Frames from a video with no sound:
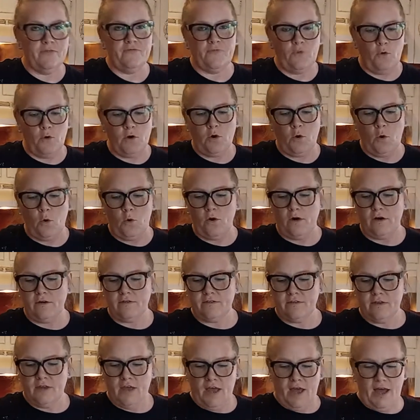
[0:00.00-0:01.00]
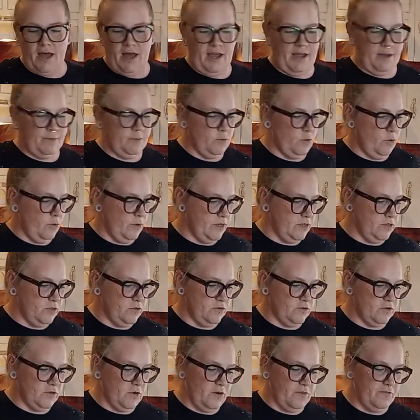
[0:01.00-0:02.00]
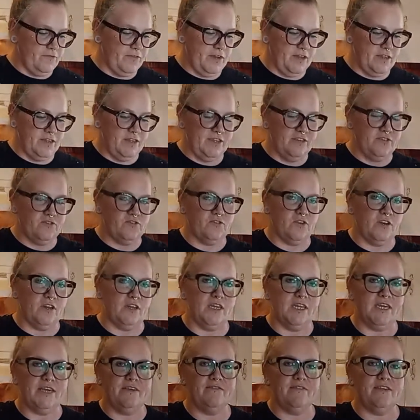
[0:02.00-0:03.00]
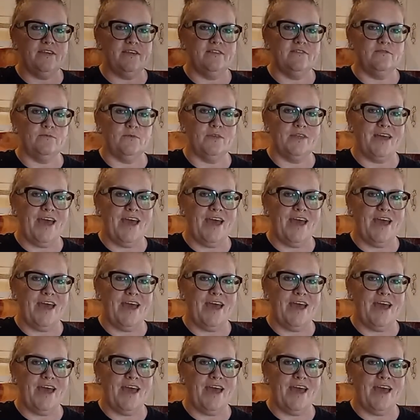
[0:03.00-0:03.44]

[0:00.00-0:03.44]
4 quarts. I'm going to start filling these. You're going to leave these with